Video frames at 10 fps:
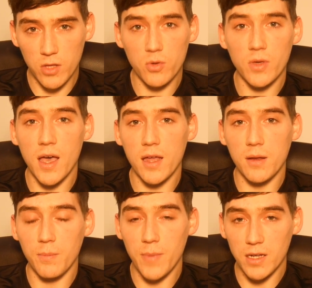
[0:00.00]
you
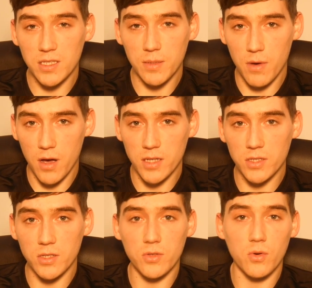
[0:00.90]
can
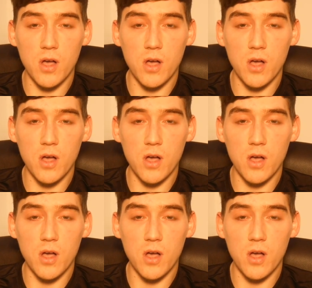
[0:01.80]
maximize your